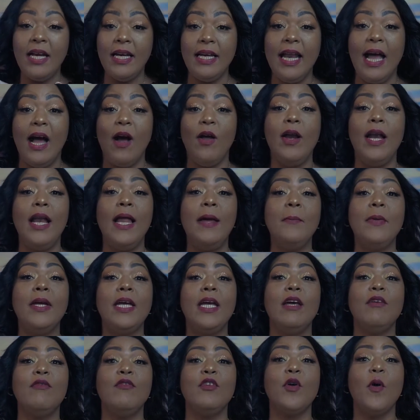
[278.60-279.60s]
Now, let me
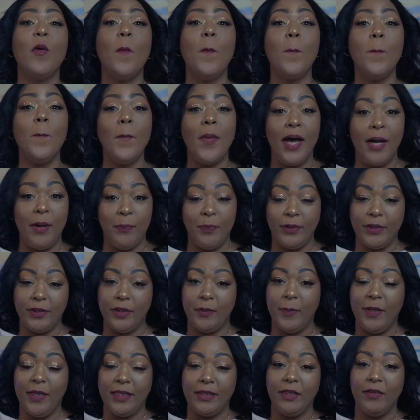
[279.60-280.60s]
give you my
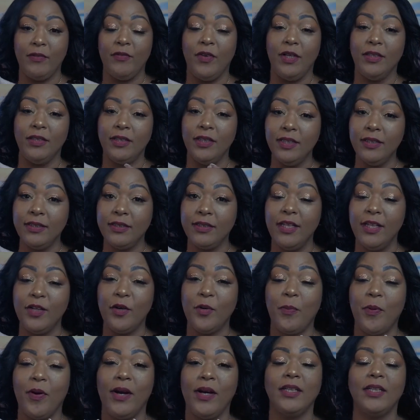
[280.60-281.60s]
perspective on this
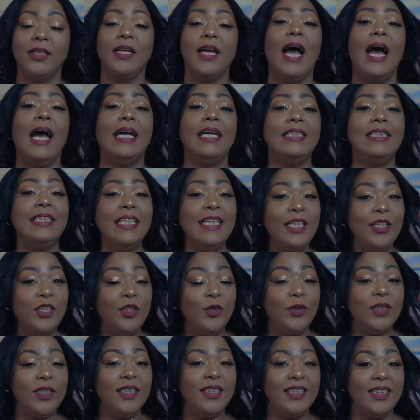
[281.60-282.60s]
little product. I did
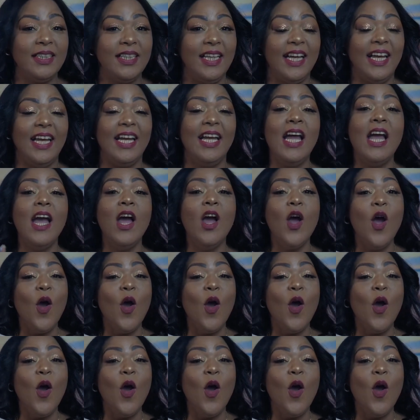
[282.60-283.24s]
use it today.